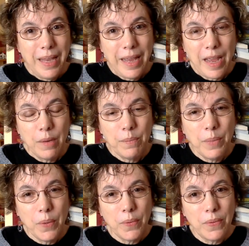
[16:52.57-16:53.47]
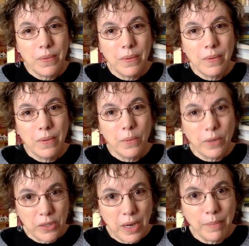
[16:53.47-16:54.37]
at both the
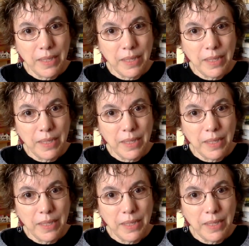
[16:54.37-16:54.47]
workshops